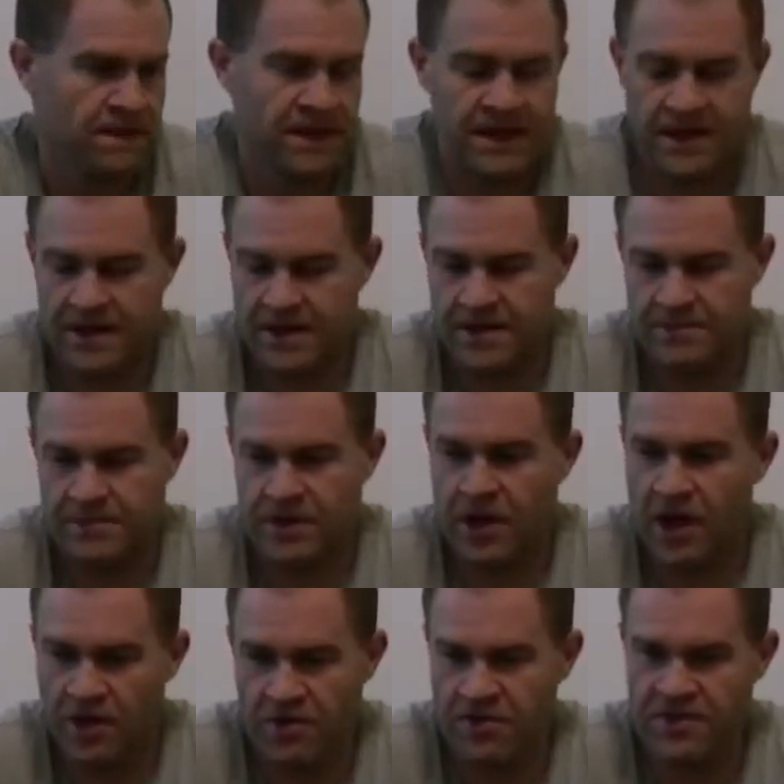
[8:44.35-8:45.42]
But
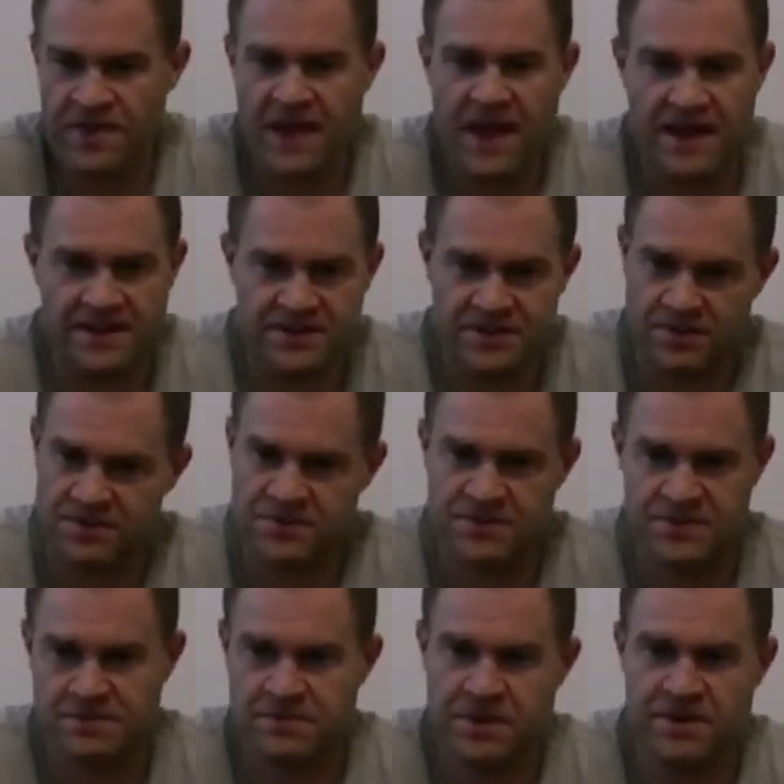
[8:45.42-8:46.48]
other than that, in terms of
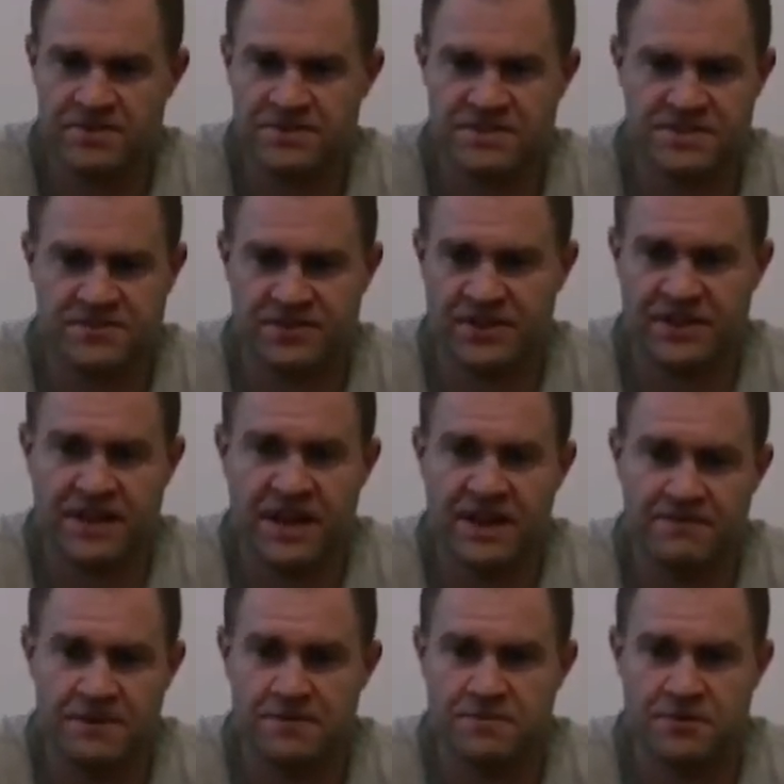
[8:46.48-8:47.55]
its appearance and stuff like
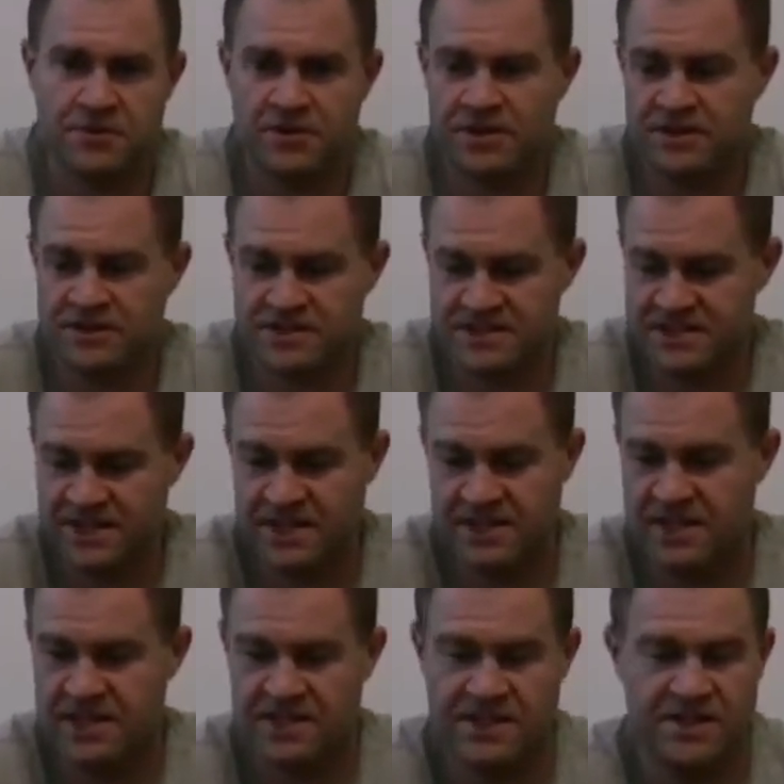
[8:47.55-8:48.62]
that, people look at this thing
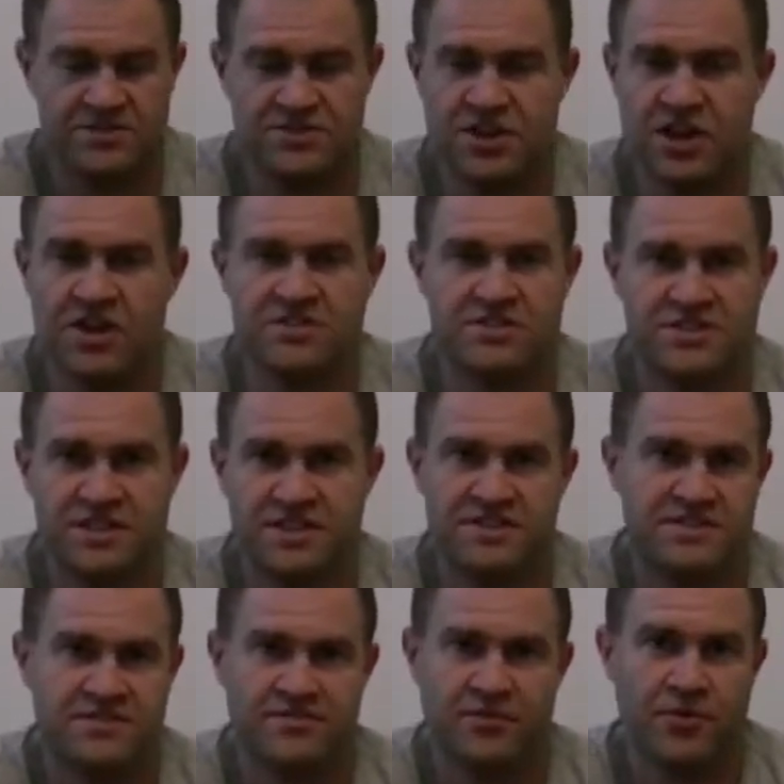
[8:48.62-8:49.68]
and their jaw just
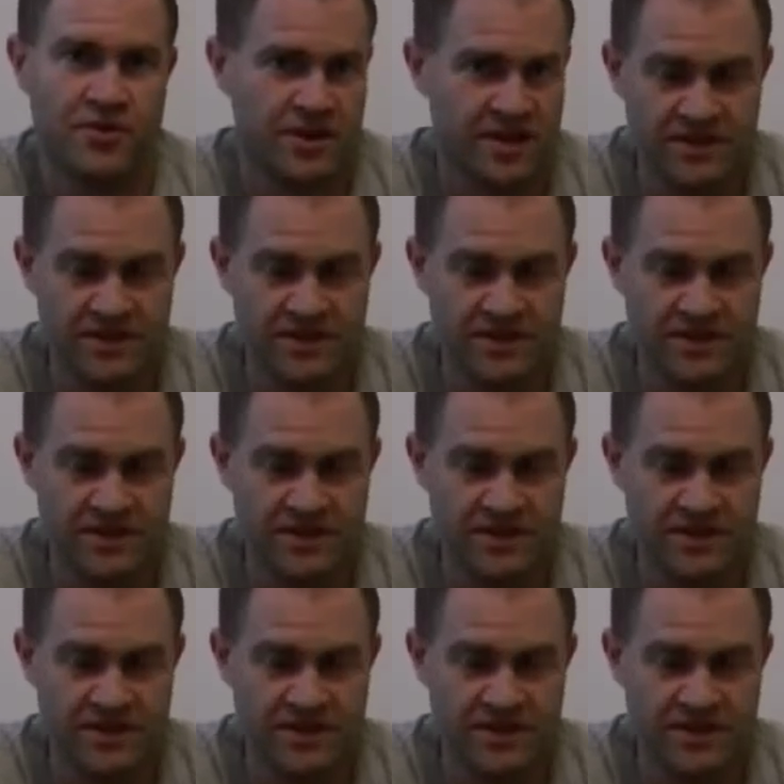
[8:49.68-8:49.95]
hits the floor.